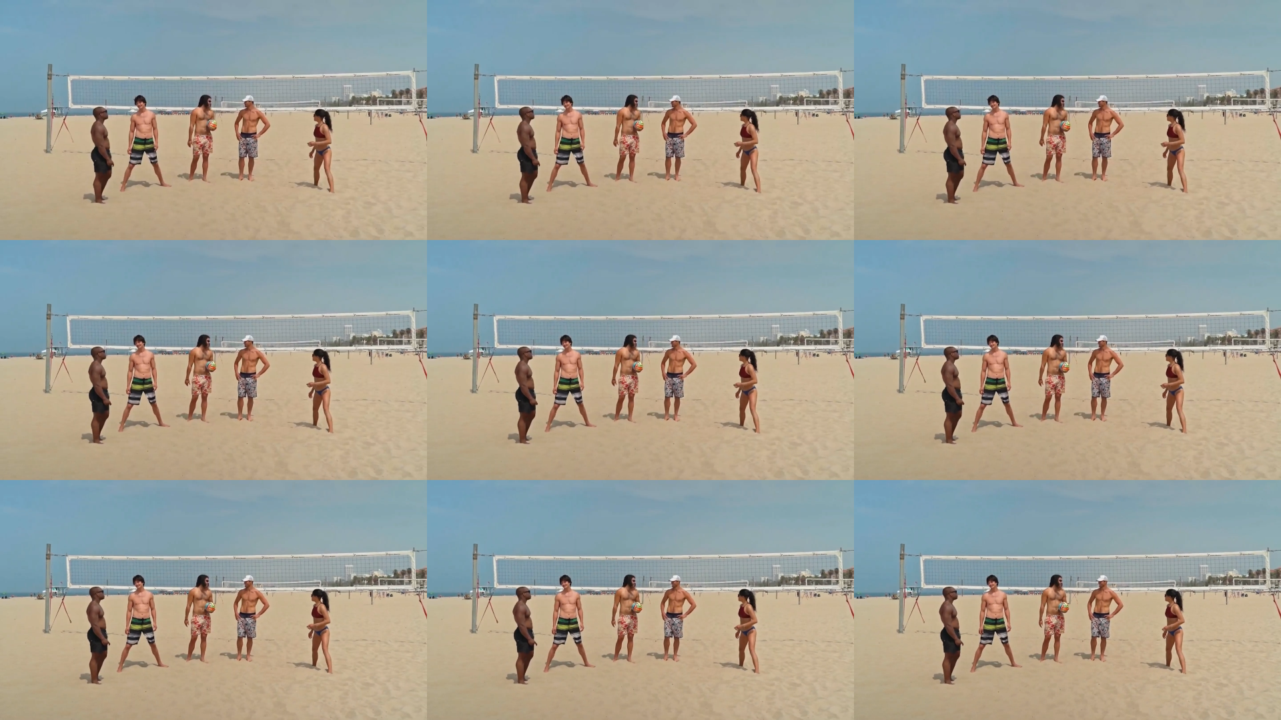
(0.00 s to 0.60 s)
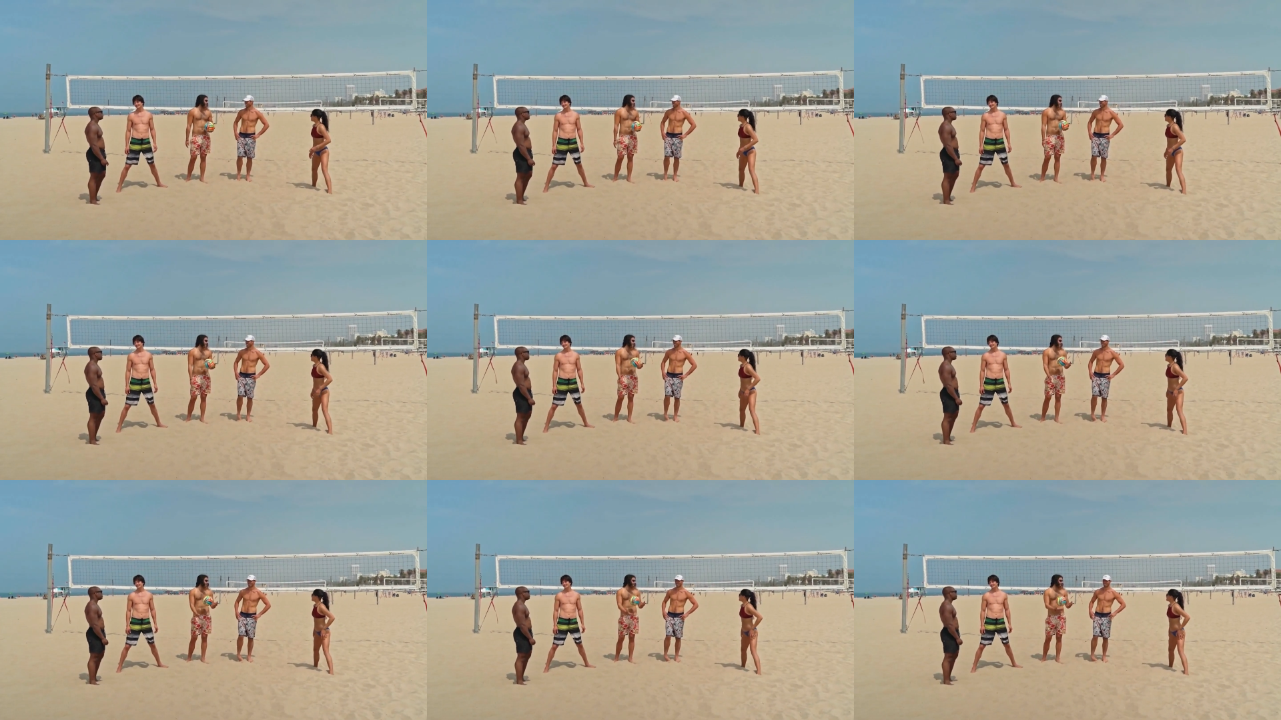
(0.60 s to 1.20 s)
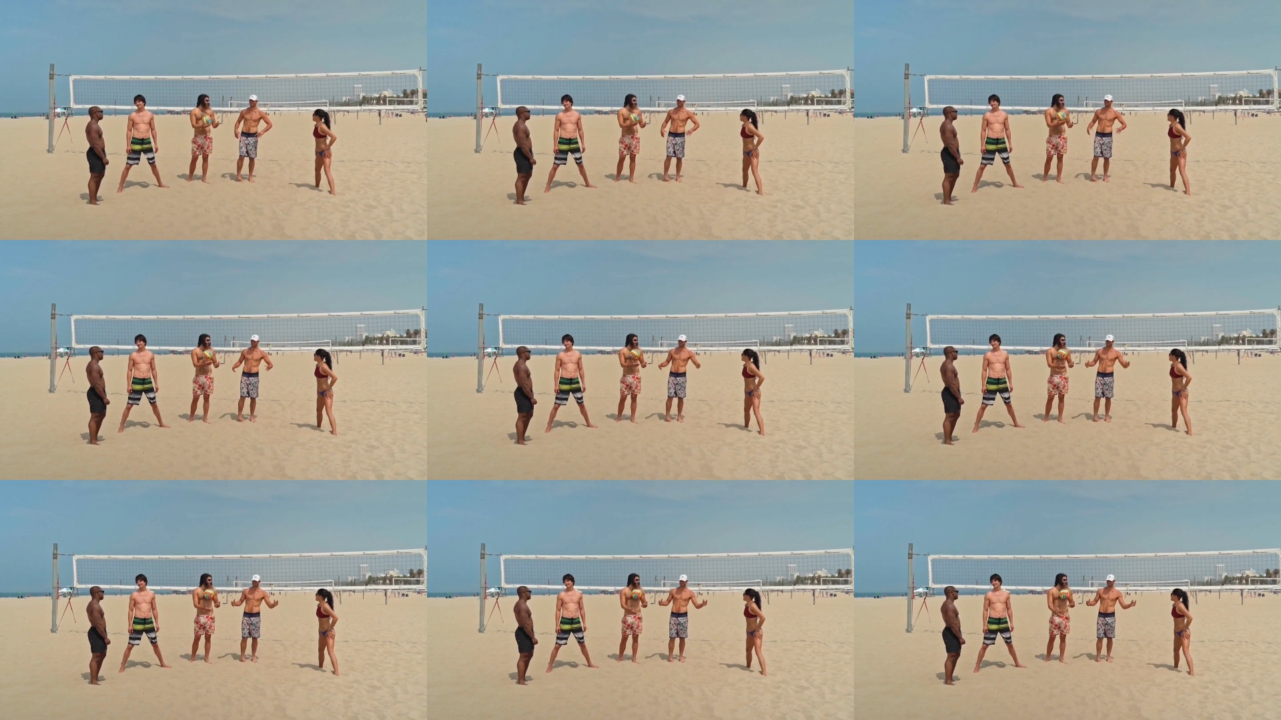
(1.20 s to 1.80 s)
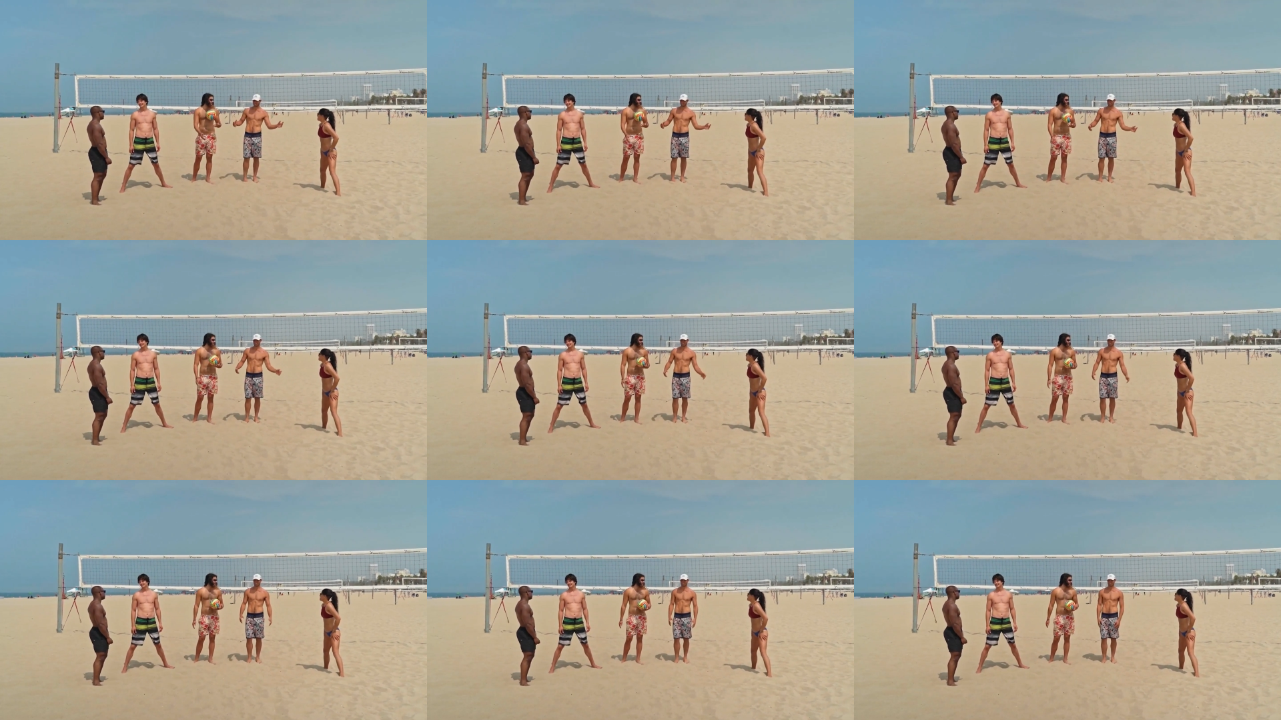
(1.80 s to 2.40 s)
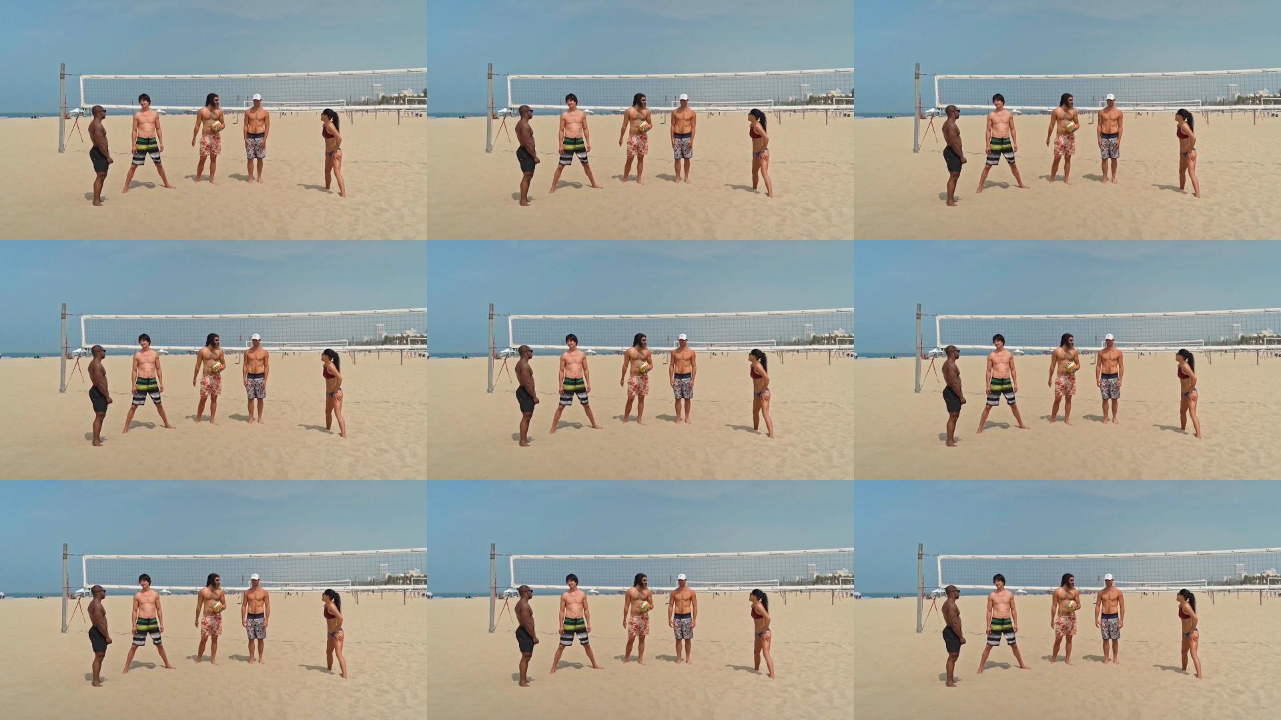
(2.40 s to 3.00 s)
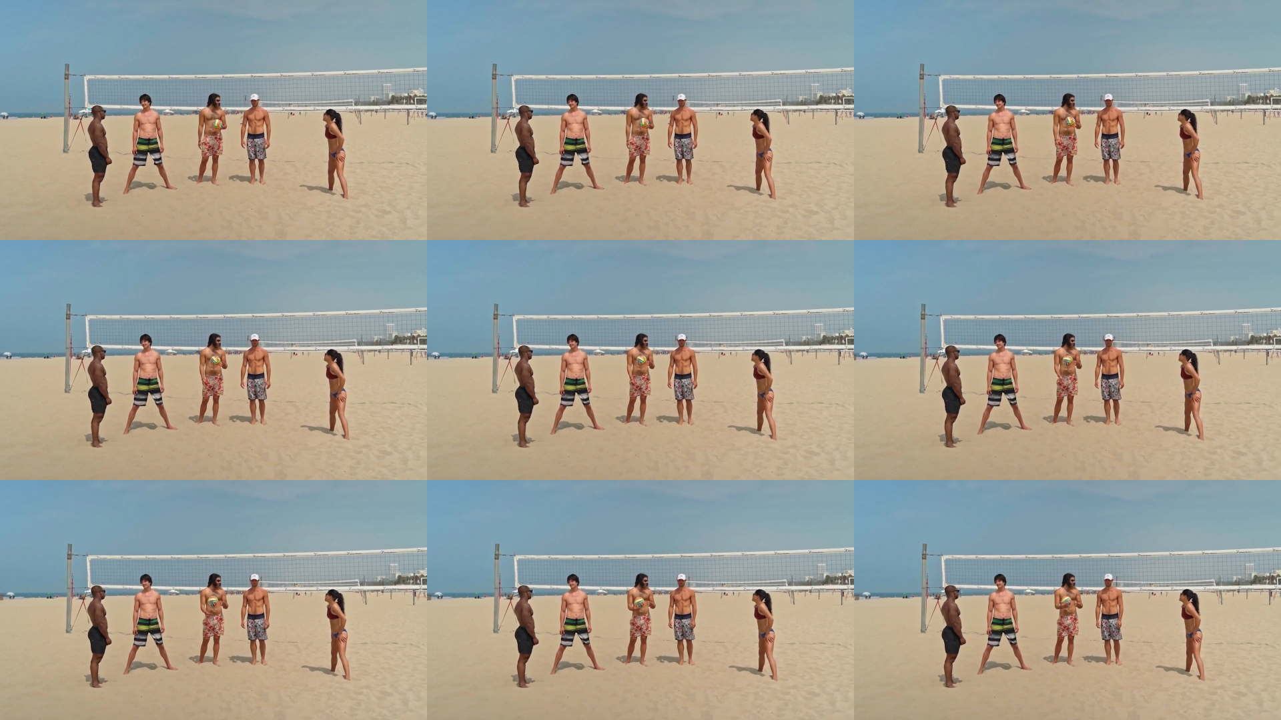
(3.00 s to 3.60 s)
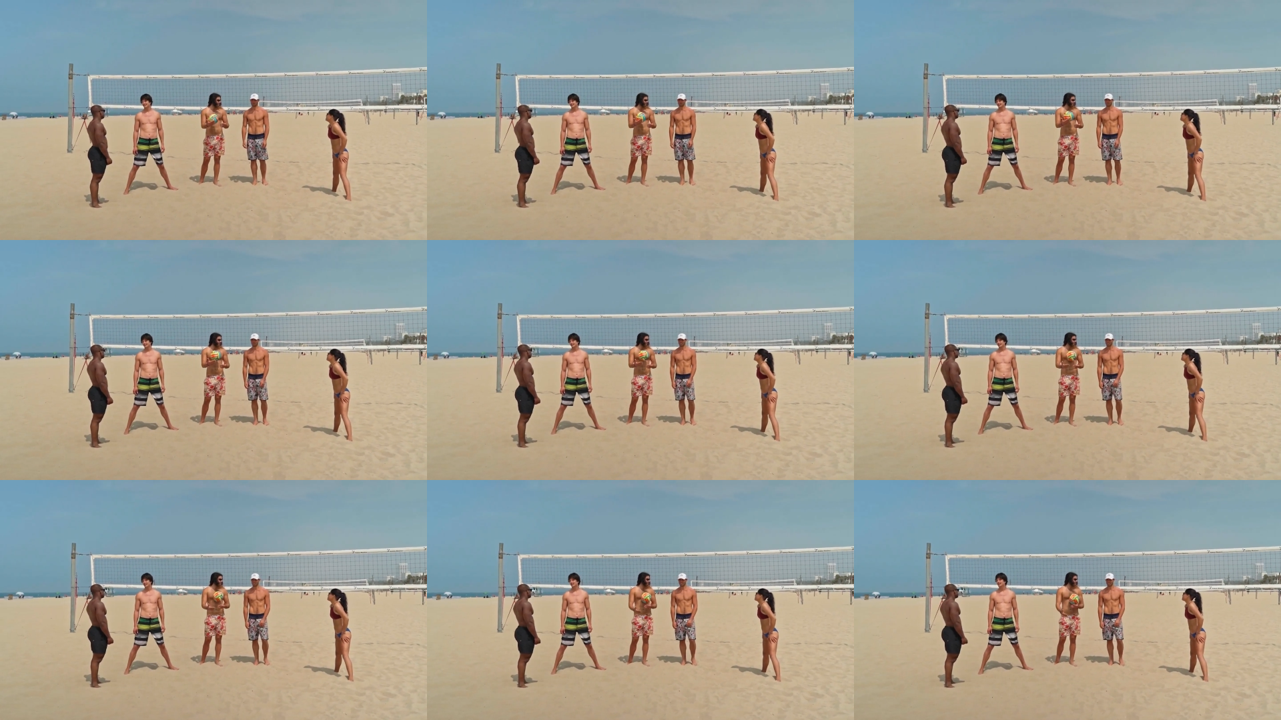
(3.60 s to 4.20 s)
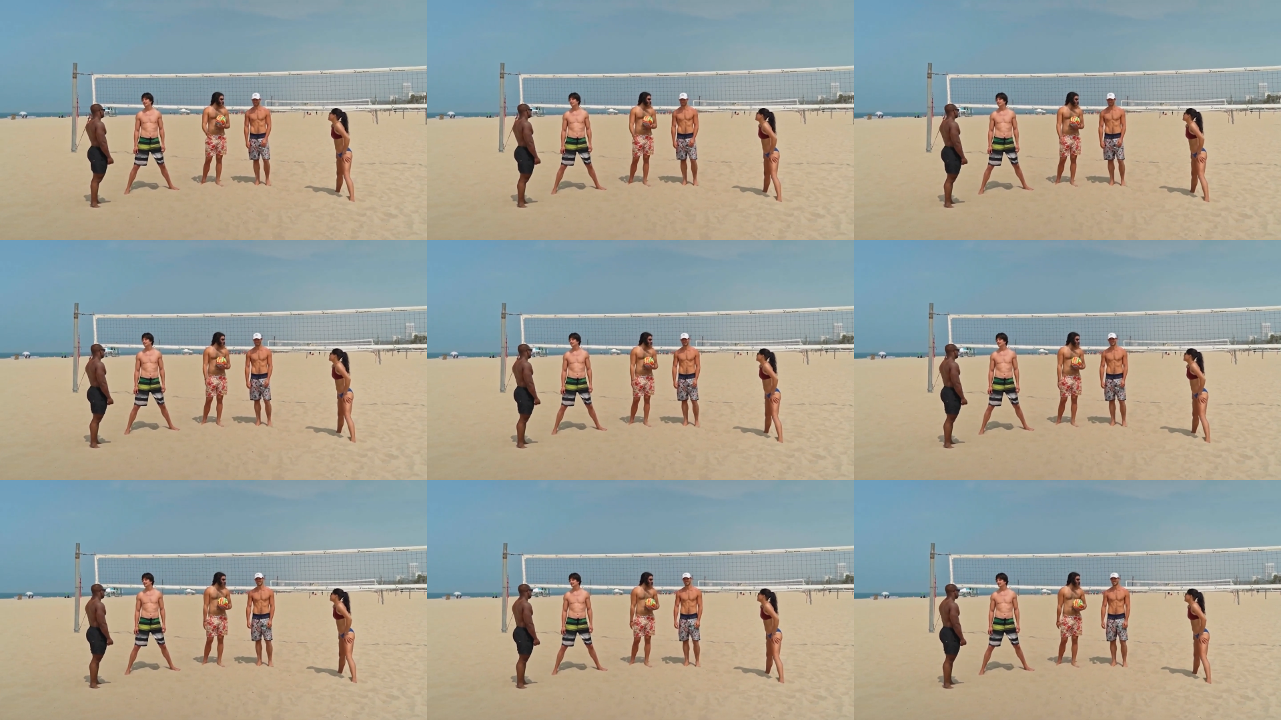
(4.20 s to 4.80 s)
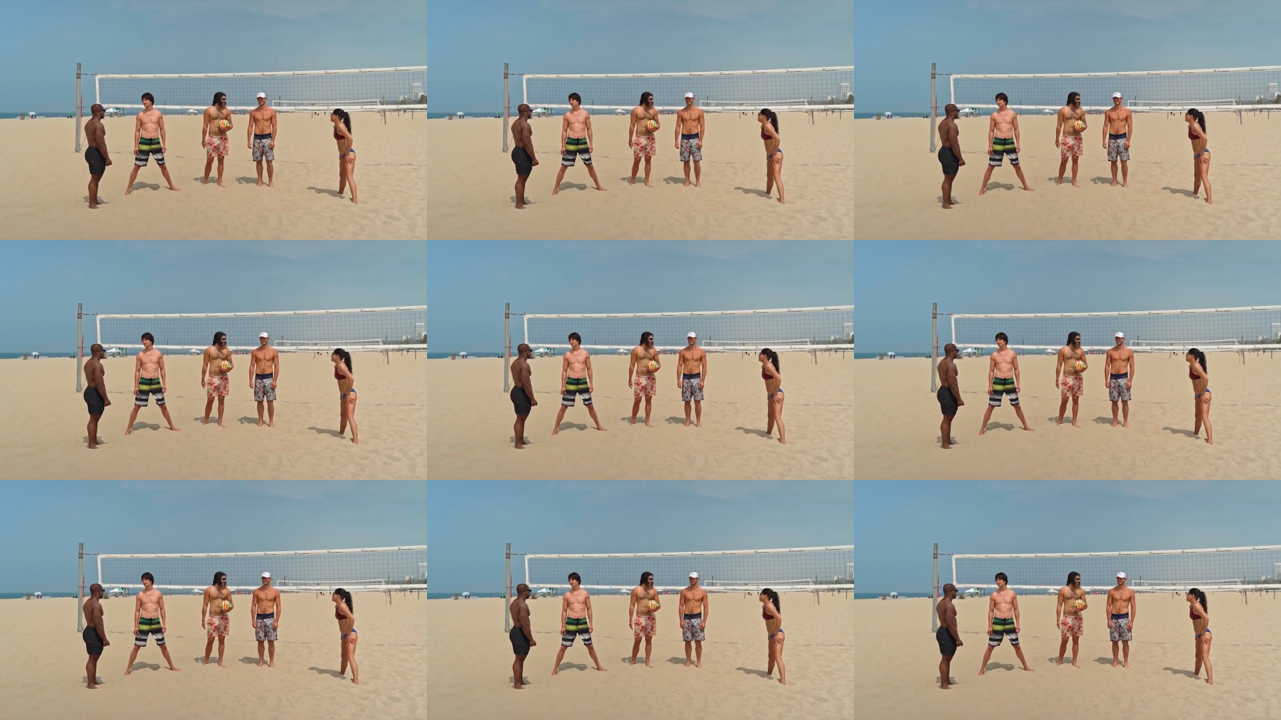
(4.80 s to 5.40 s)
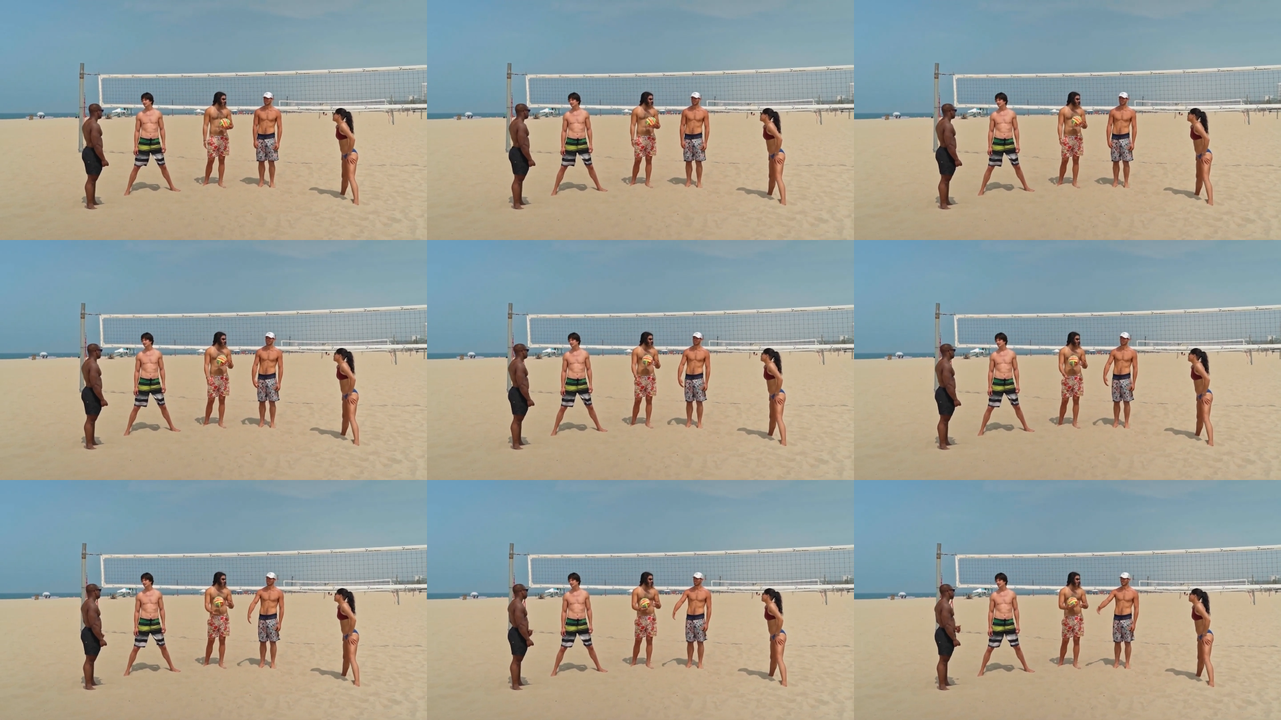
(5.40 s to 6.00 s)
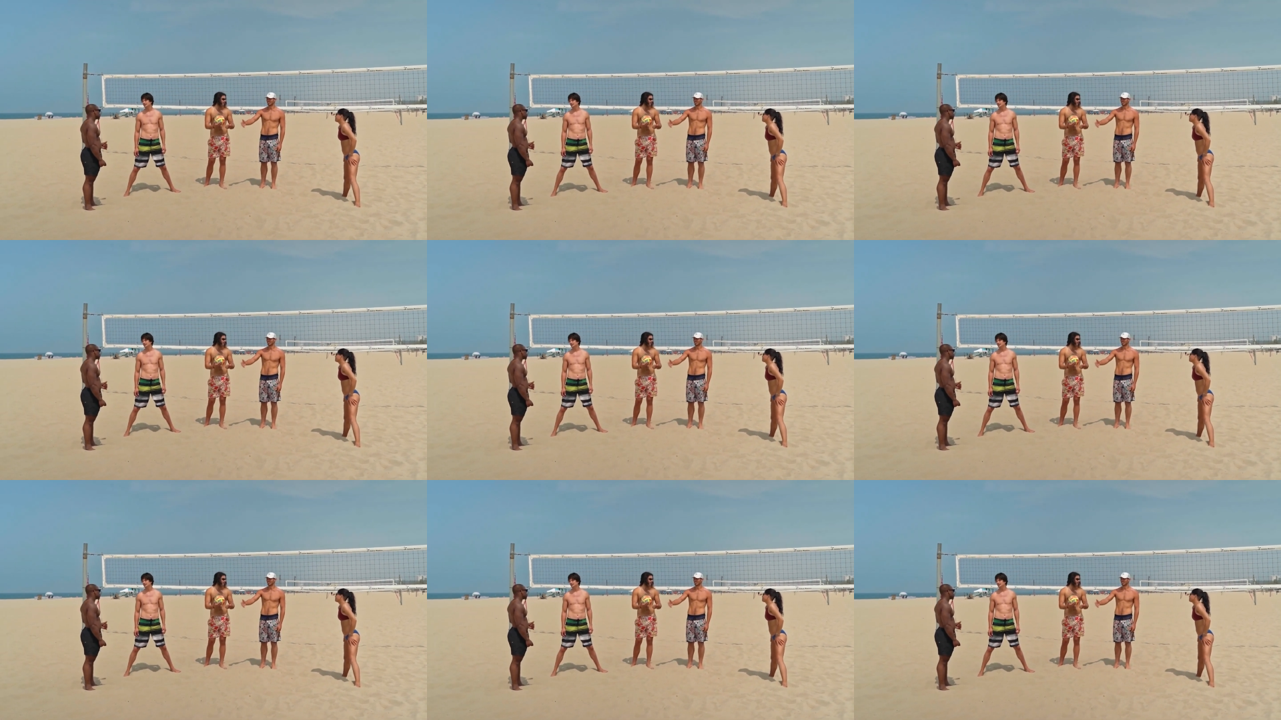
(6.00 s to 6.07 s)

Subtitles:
[unreadable: no face in view]